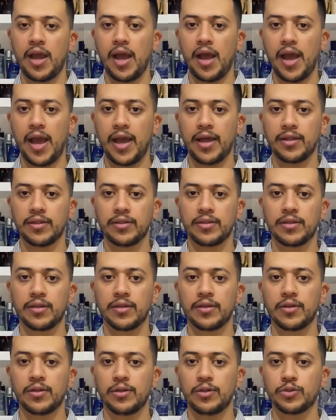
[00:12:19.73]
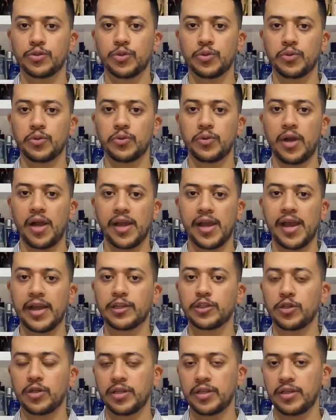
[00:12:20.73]
And also, I
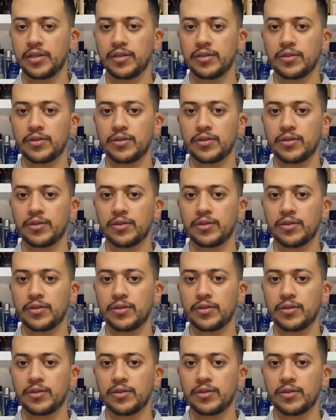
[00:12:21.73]
actually